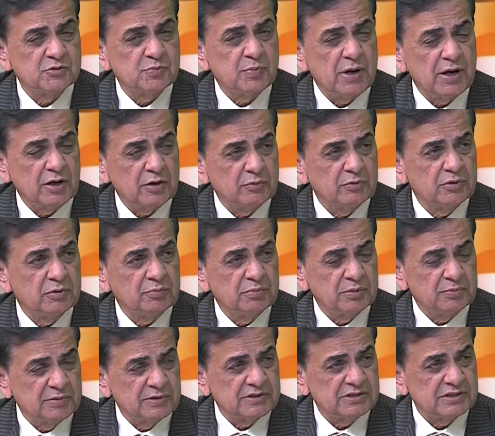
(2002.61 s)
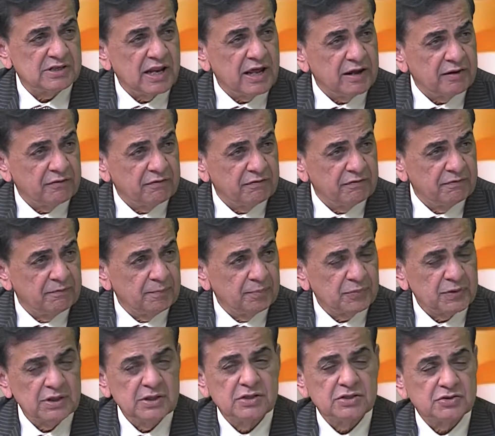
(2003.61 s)
part of the people's life.
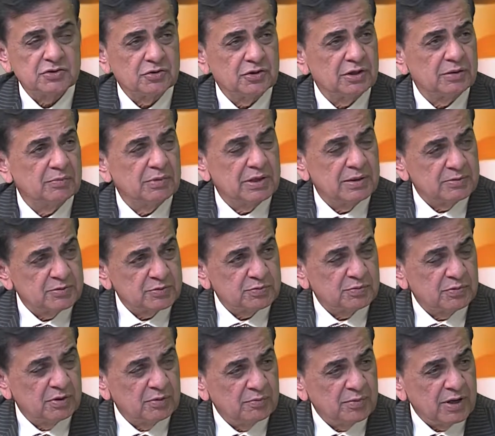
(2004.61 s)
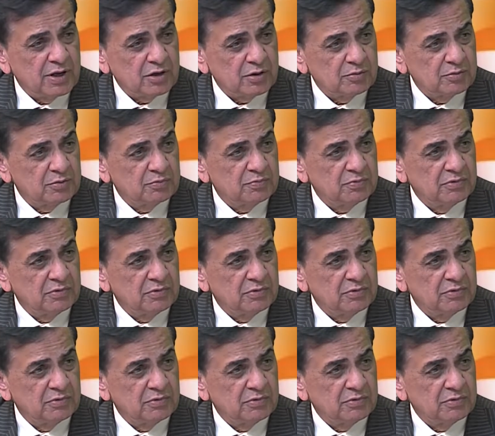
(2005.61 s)
So it becomes part of the